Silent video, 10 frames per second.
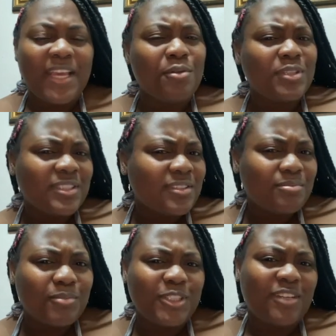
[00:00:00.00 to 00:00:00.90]
wasn't
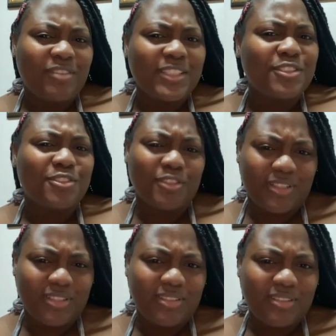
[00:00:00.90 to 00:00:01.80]
much of a struggle